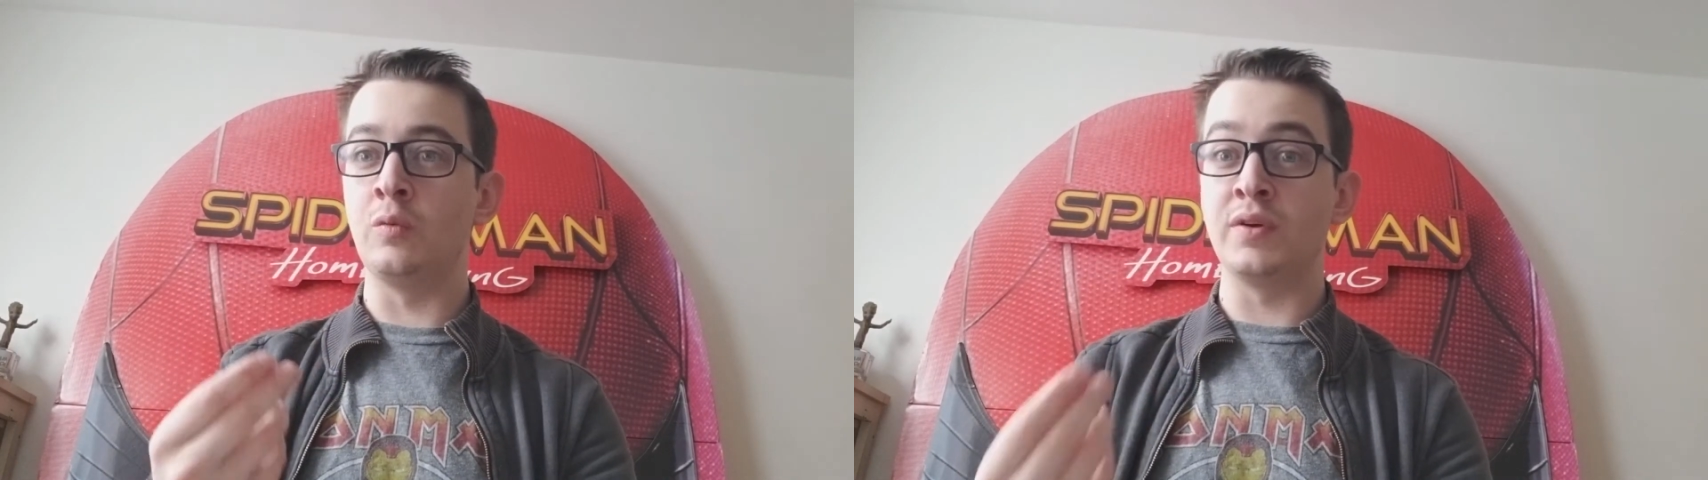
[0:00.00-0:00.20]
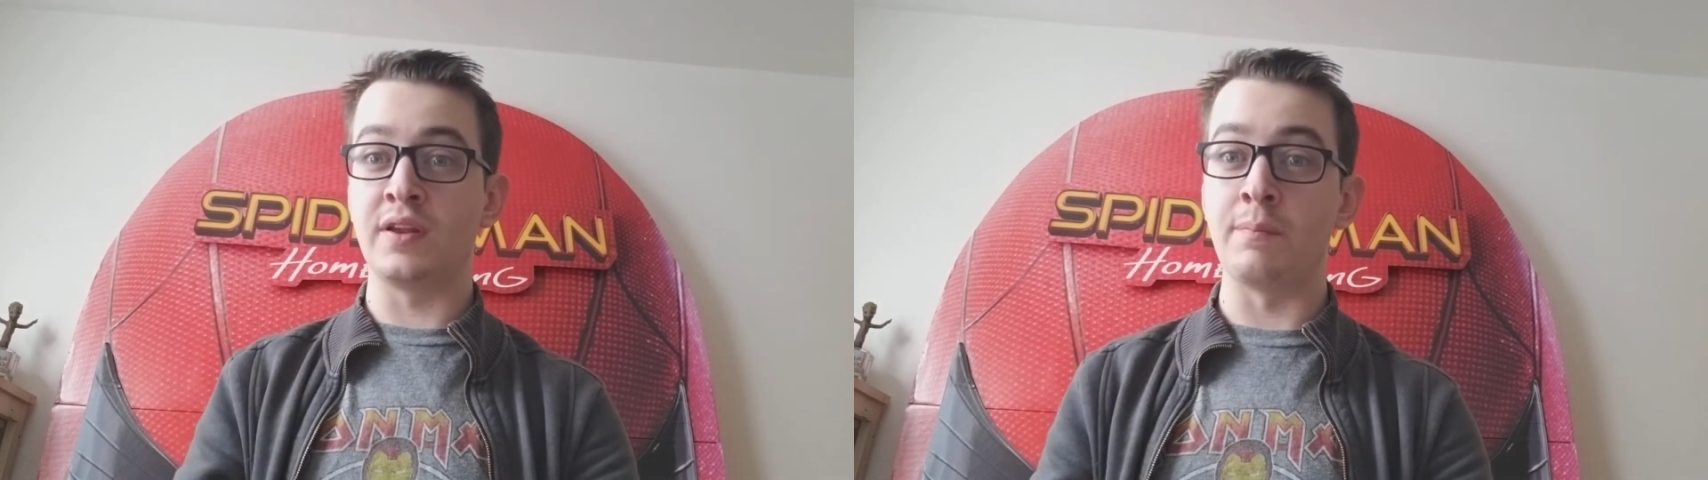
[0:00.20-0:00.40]

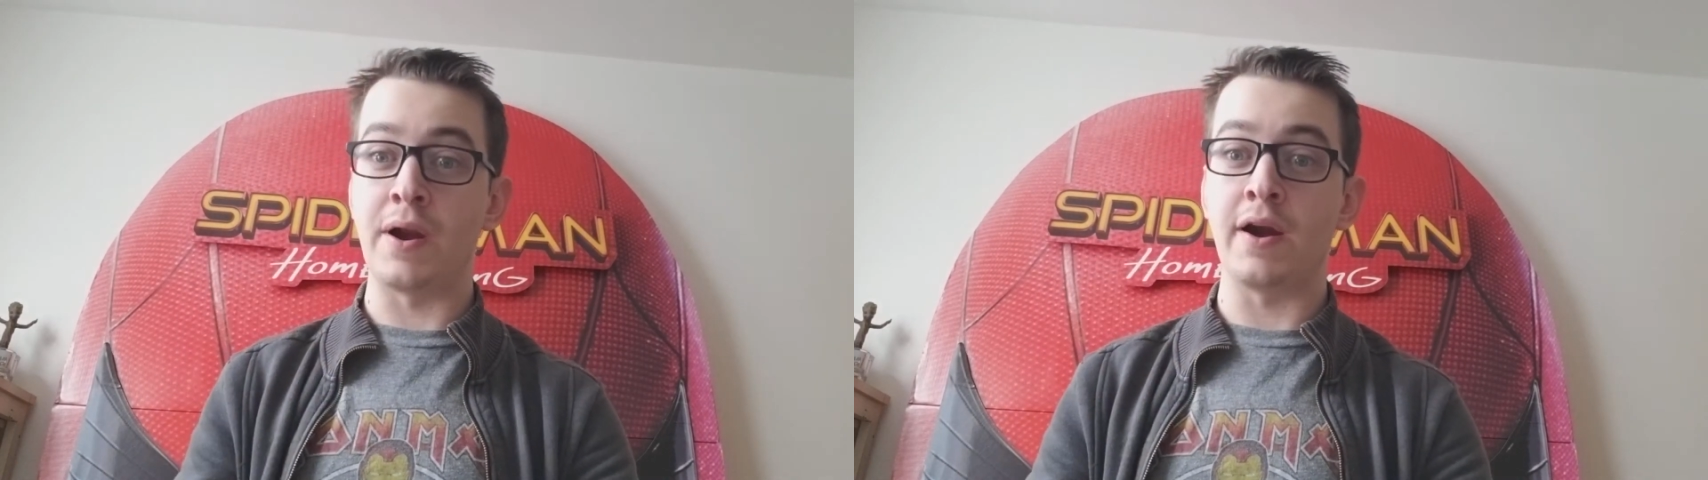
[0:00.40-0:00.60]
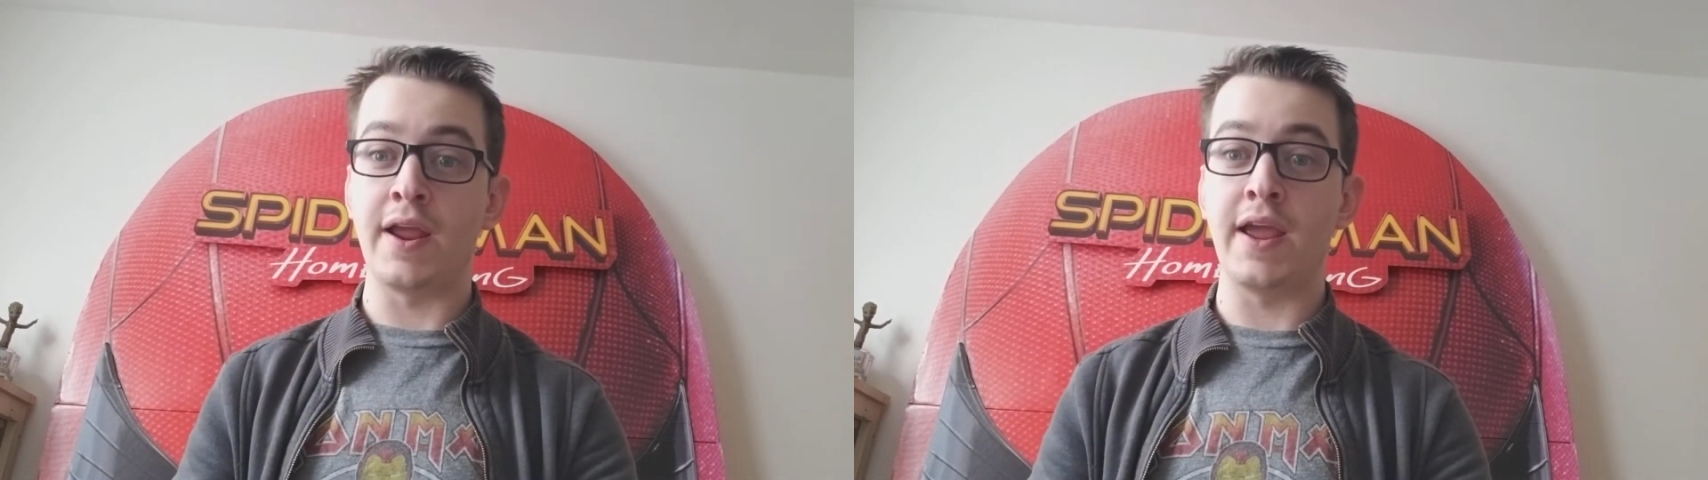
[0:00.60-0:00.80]
with their
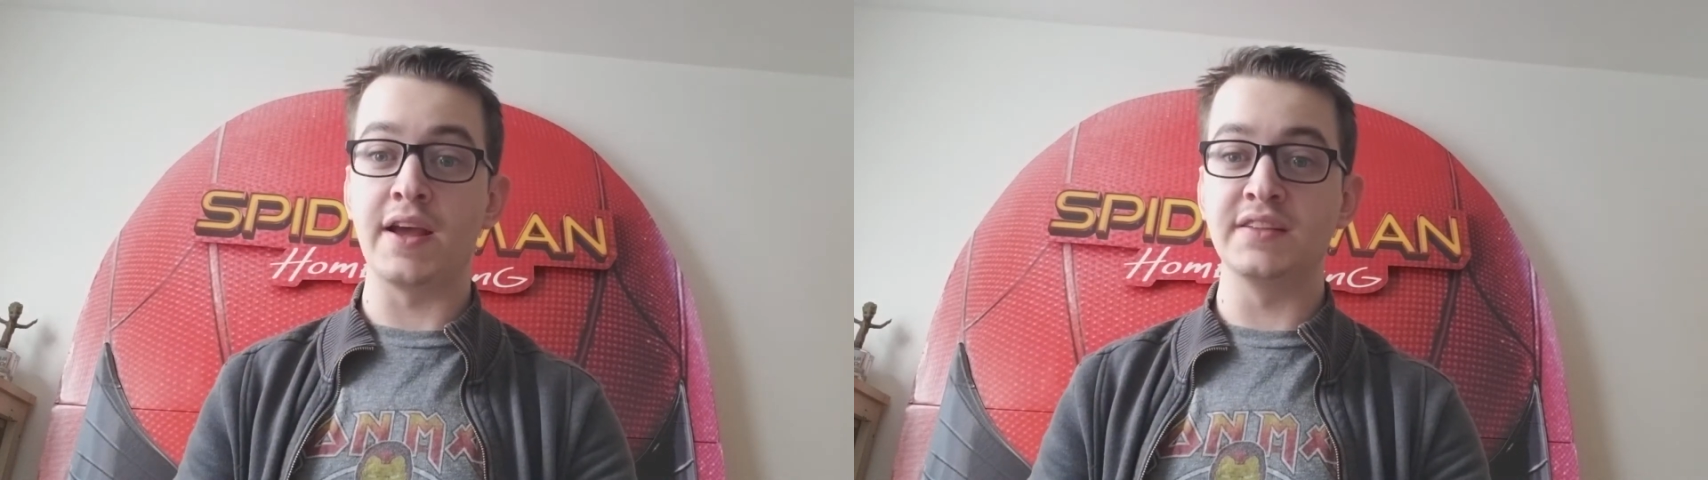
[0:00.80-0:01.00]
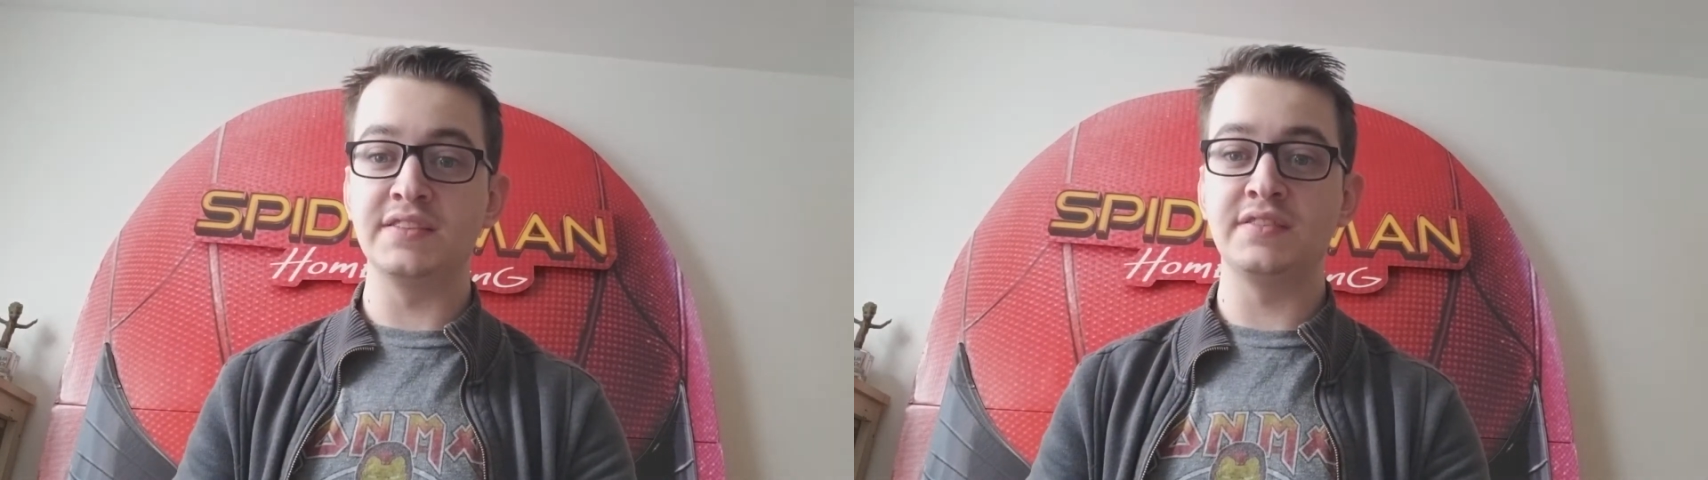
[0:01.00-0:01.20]
bare
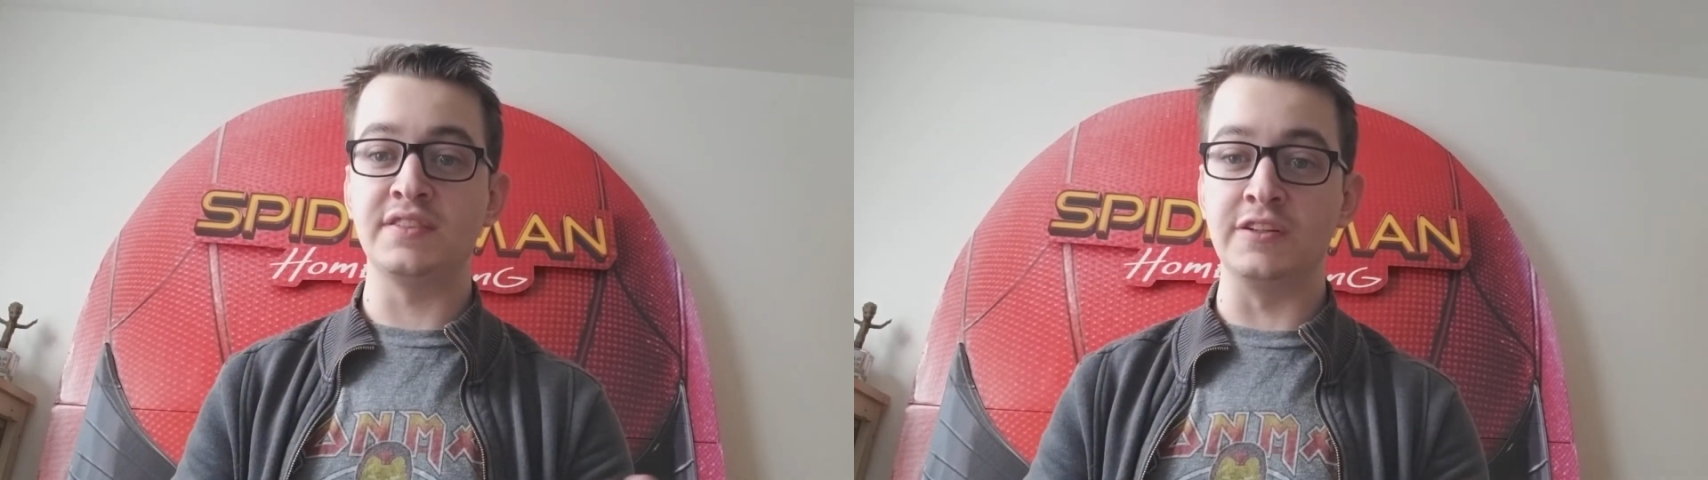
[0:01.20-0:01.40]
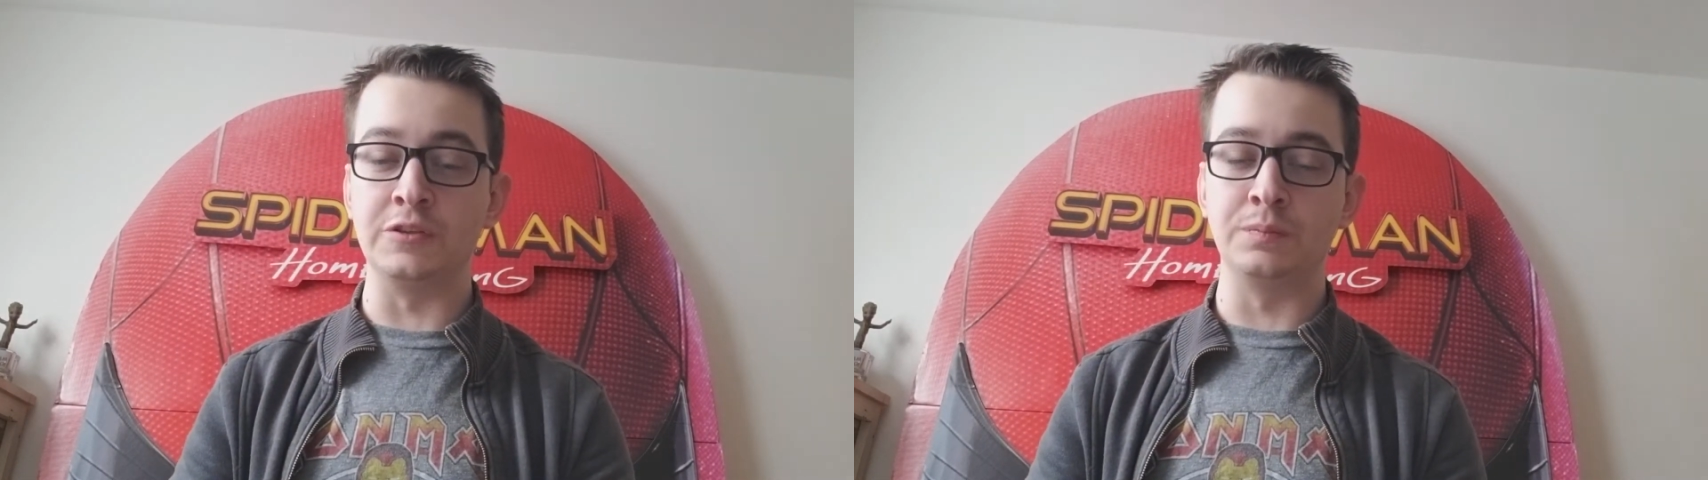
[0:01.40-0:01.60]
hands.
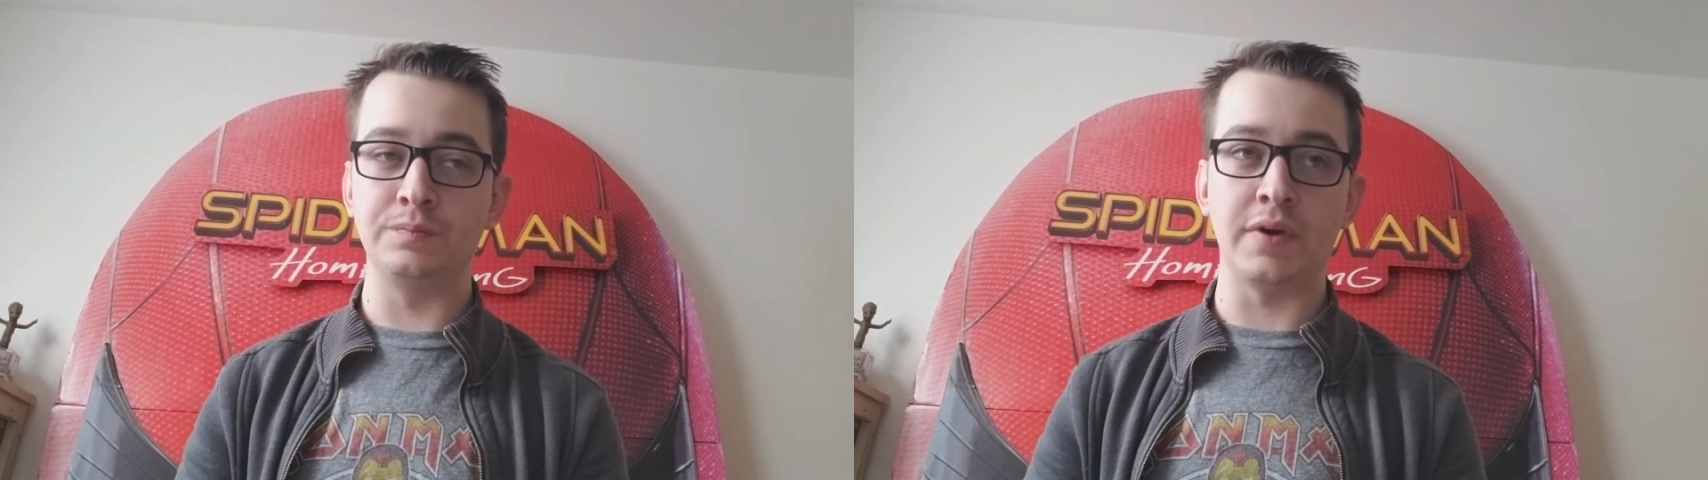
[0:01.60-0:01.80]
So,